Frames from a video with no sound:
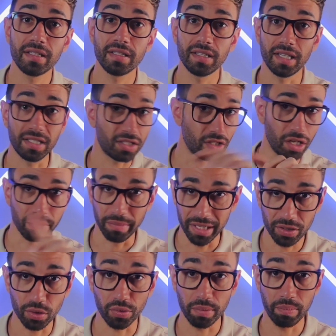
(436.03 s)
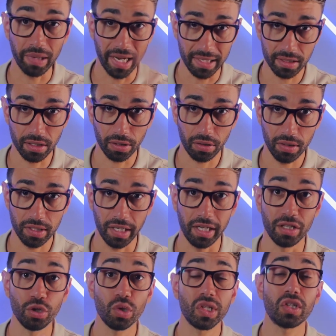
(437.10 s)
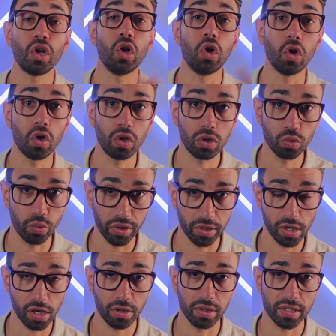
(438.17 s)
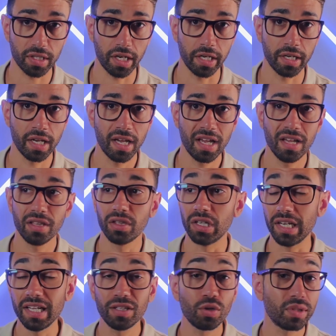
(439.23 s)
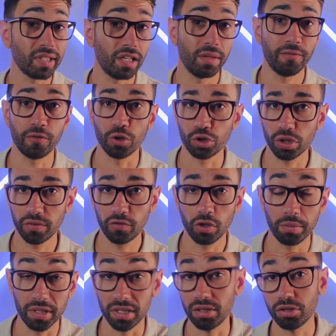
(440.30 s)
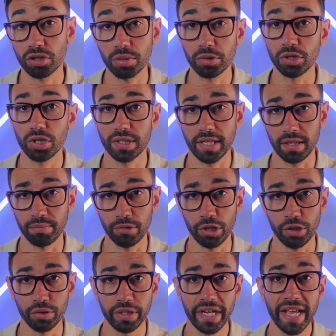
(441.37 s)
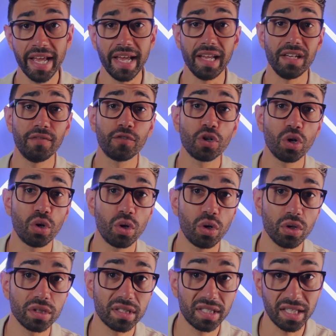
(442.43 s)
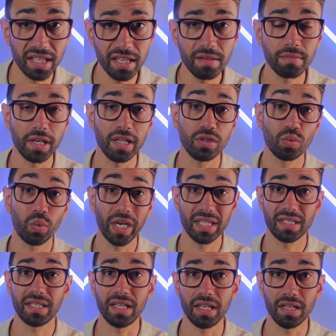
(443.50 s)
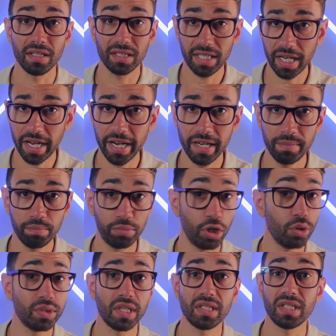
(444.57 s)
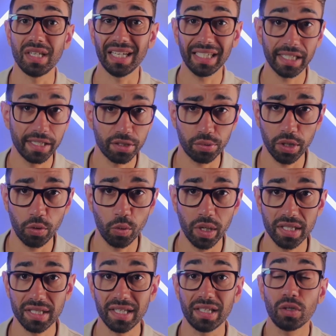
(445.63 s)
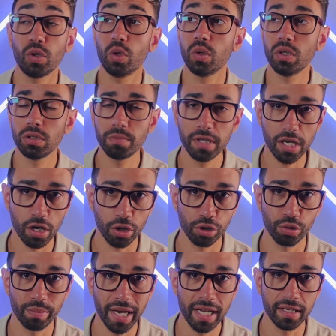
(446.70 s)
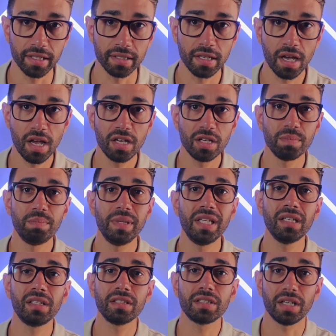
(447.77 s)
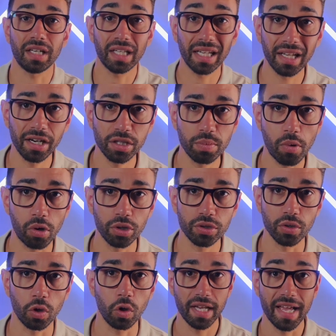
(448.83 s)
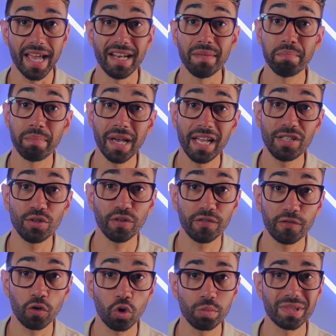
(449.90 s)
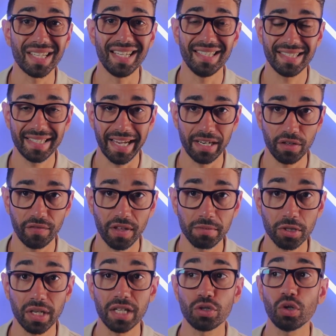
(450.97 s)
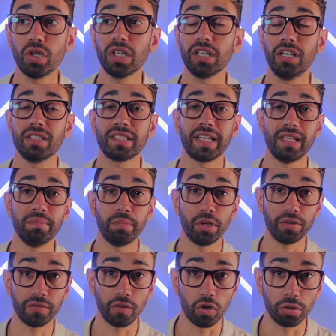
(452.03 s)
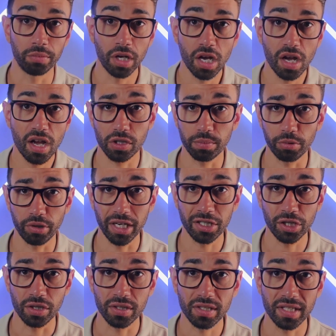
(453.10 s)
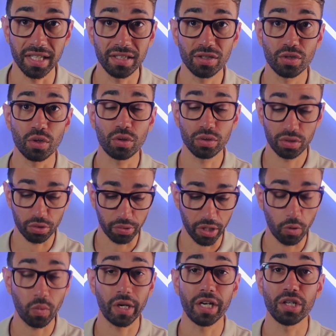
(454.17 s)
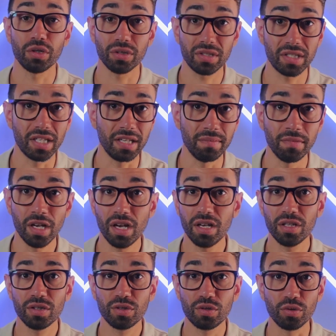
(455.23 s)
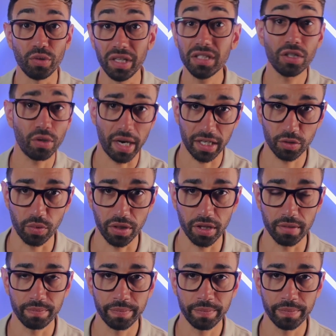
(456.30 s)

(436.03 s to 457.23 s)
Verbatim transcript: It's not meant to replace DocuSign. Use it along with DocuSign. The link to sign up for JotForm is in the description just down below. And if your team is wasting time processing client requests that could be automated, build a client portal and embed your forms inside of them so that your clients can perform operations that don't require your team to interact with them.